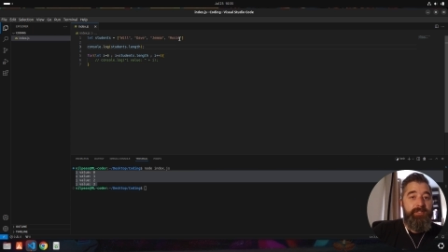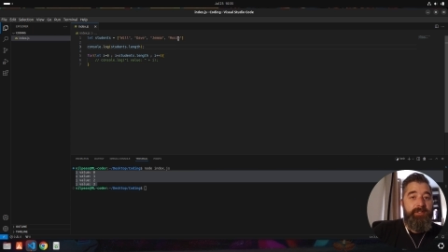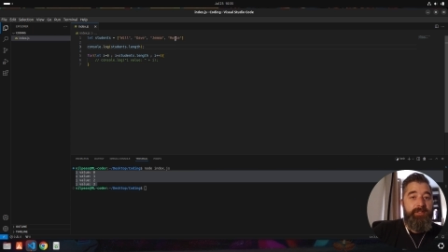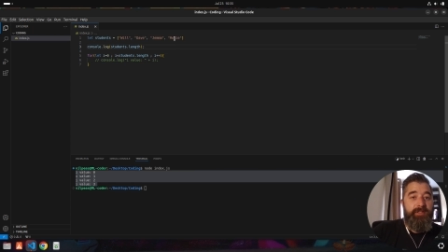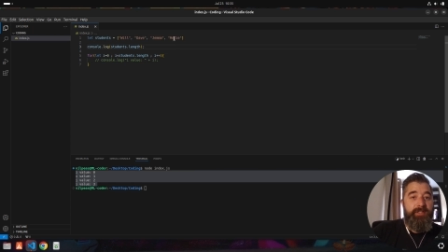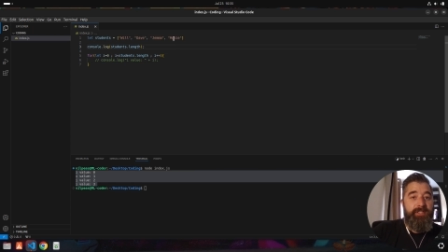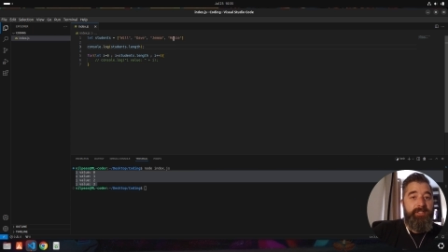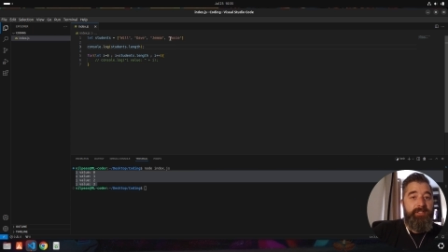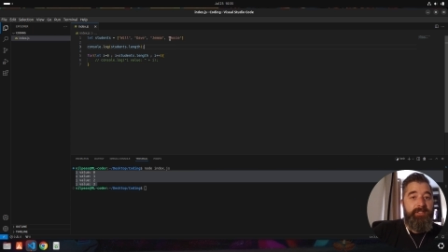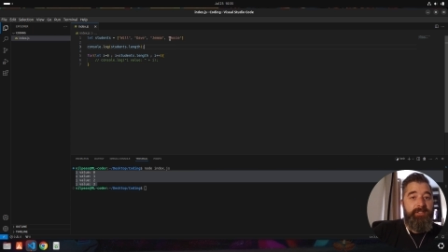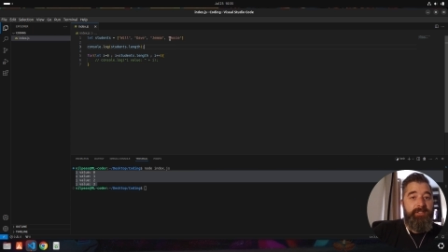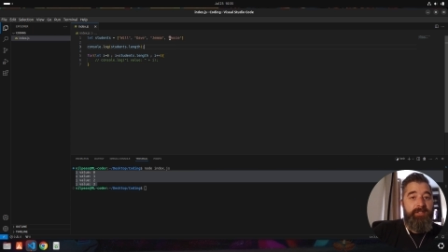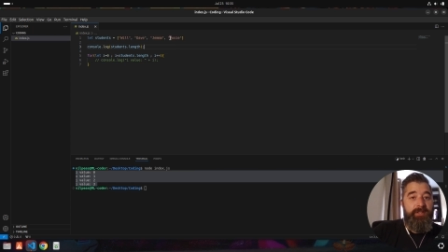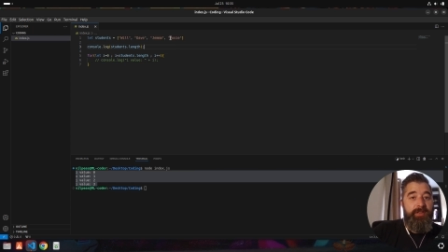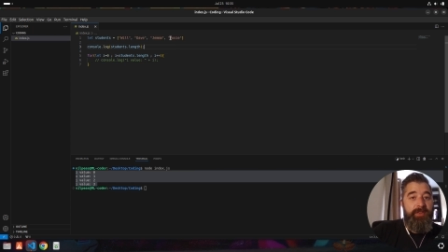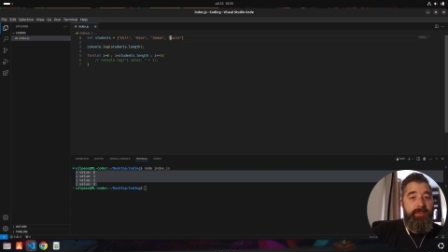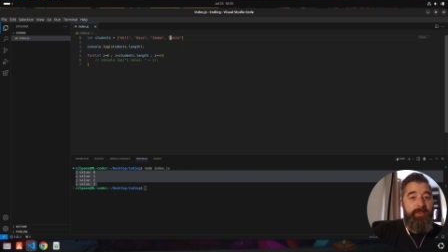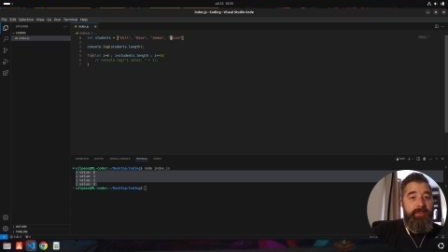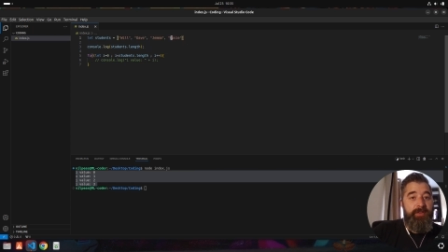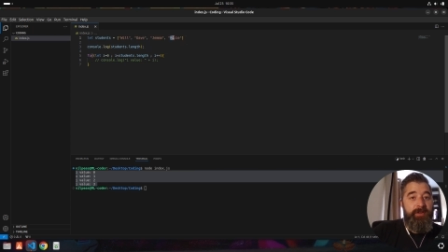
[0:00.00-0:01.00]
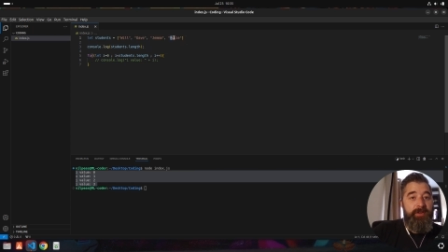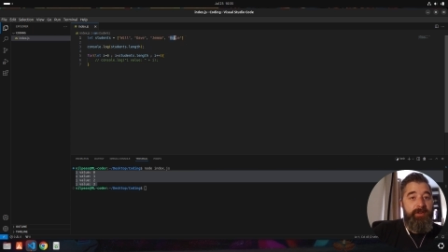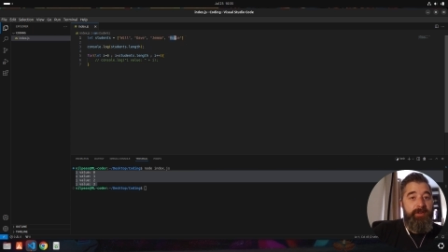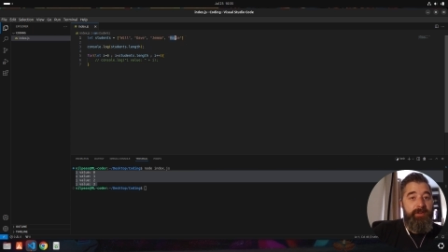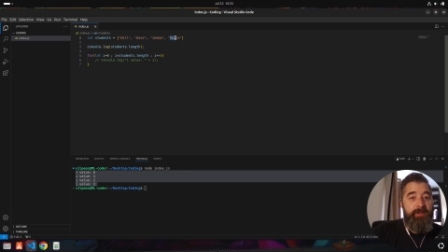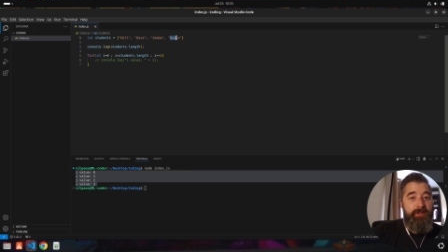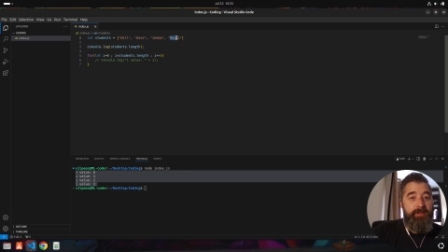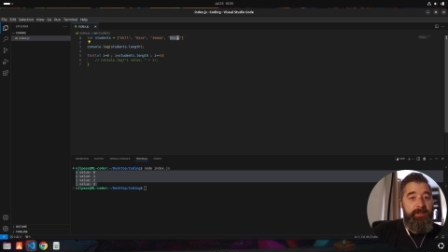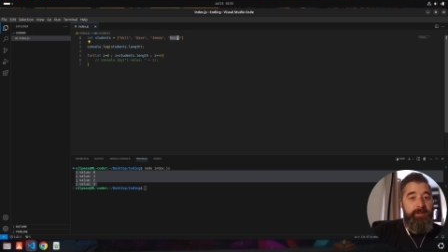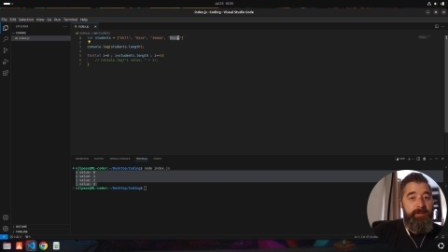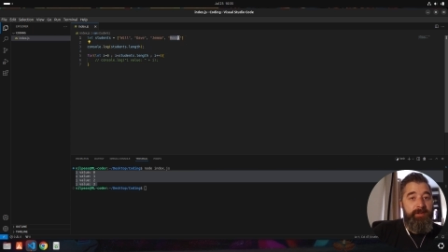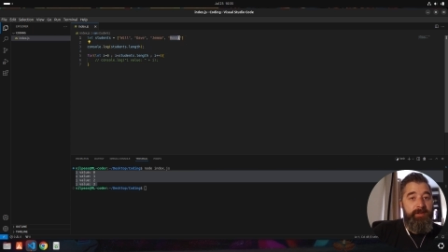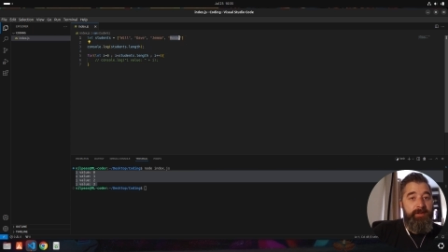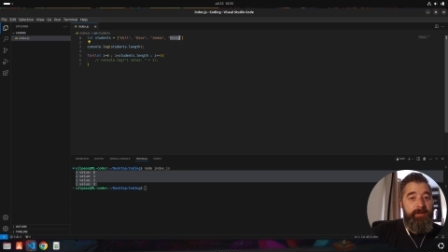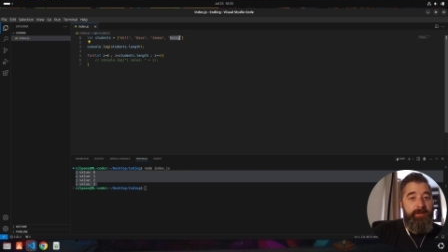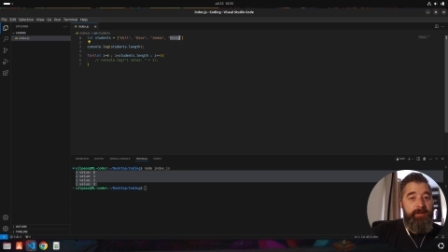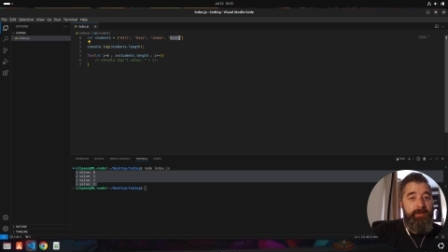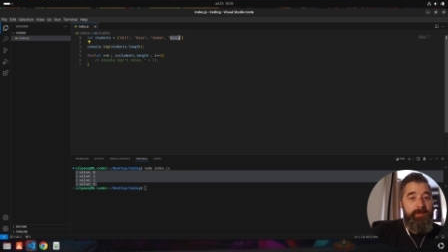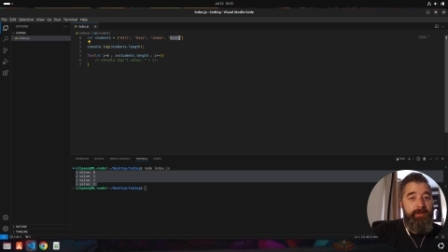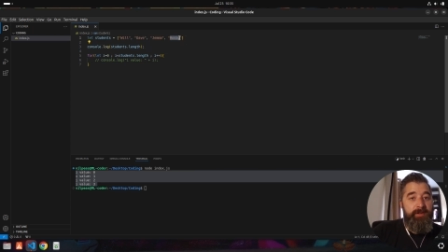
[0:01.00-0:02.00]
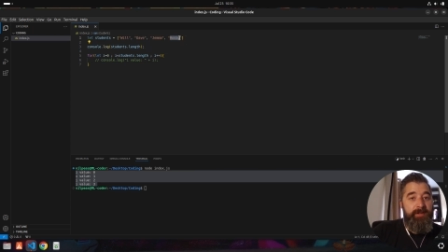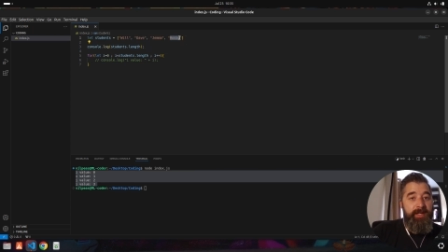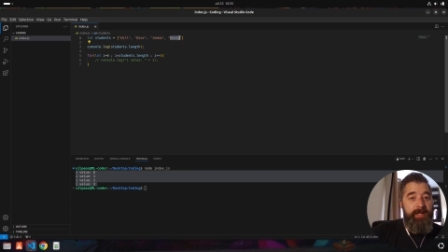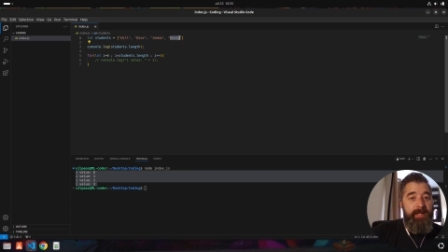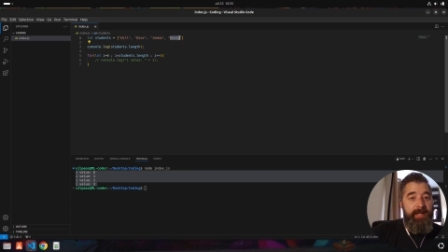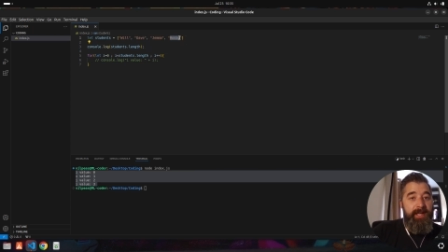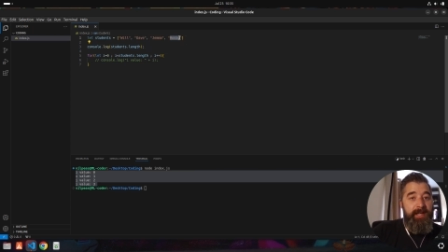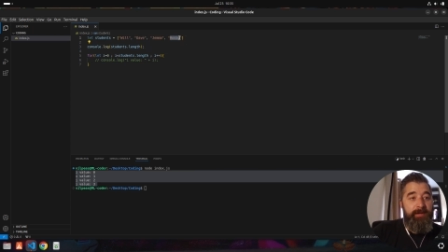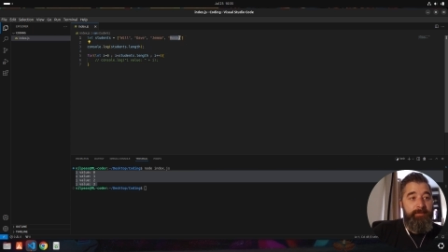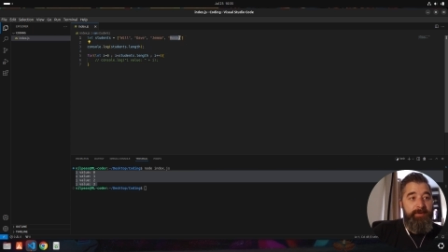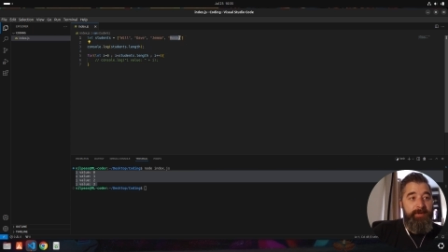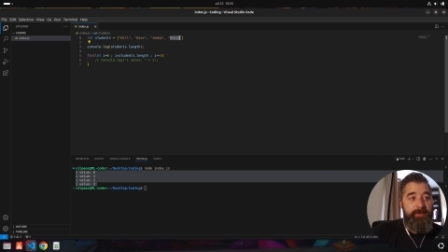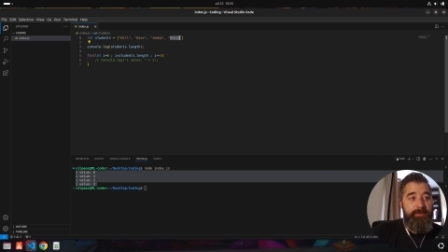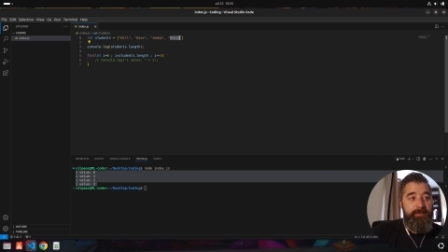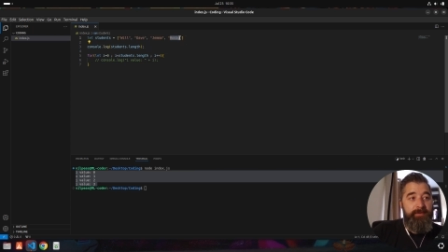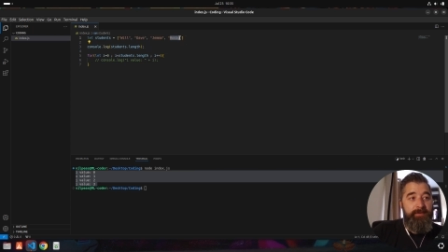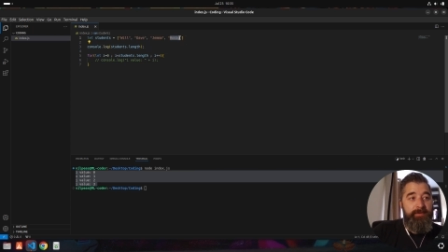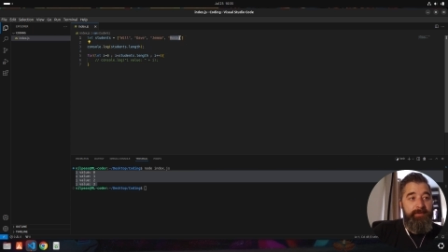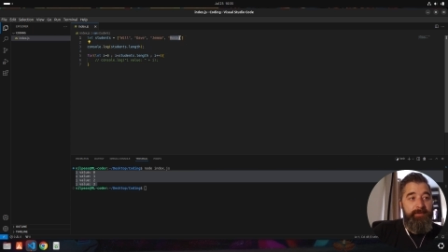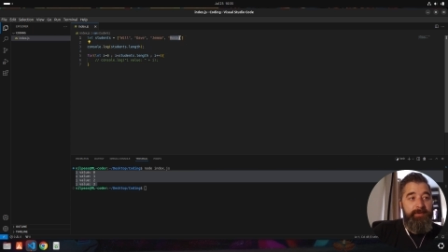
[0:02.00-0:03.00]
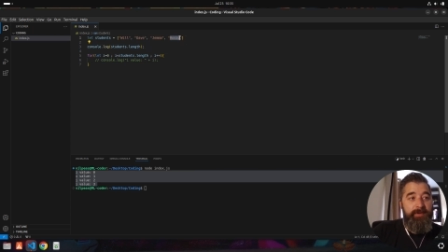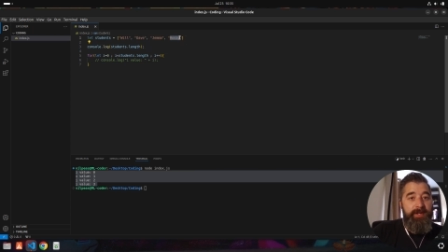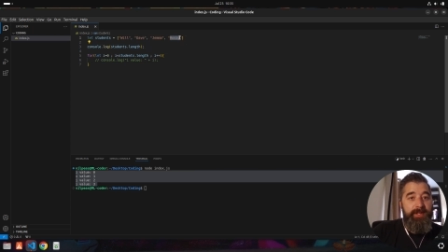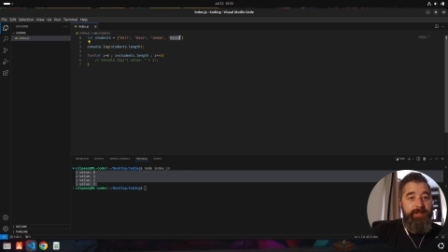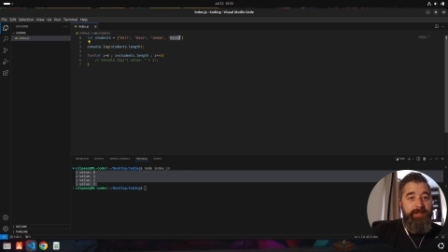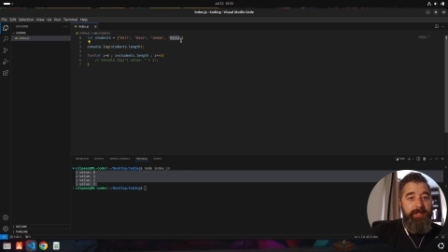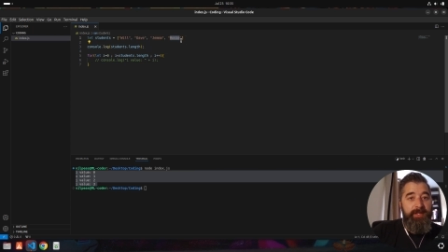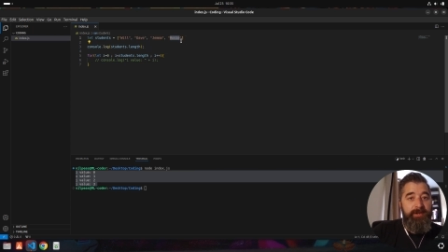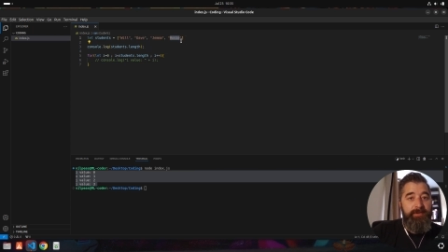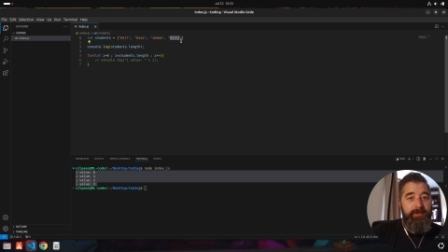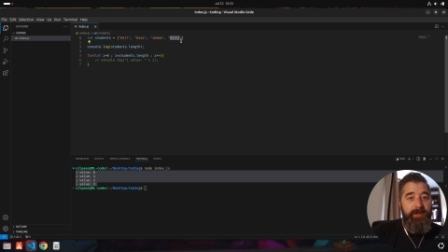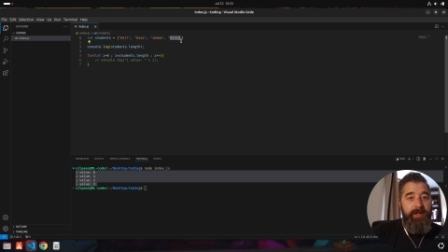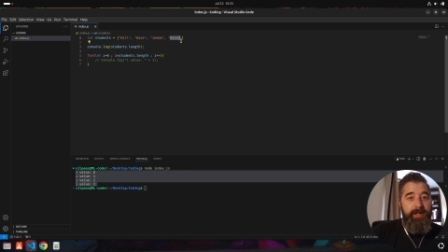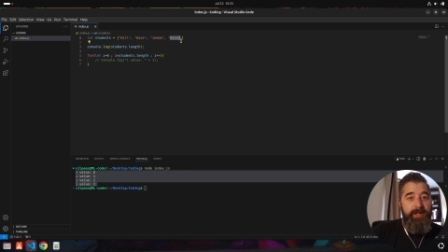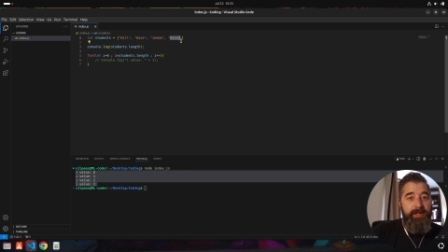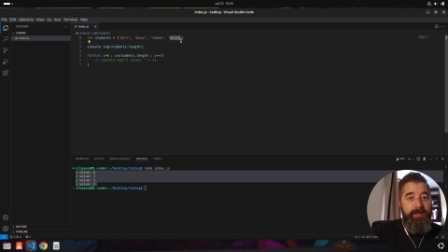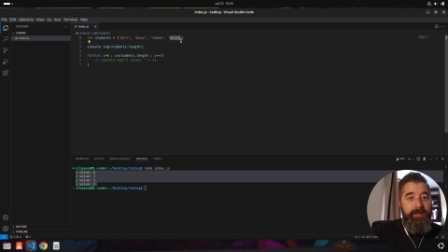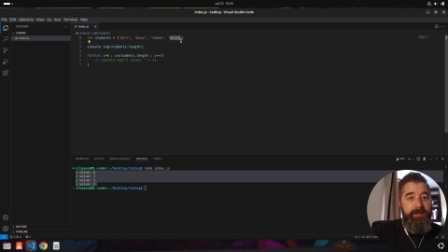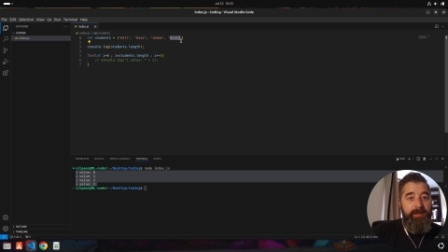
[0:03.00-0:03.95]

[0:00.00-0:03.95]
this is the 3rd element in the array,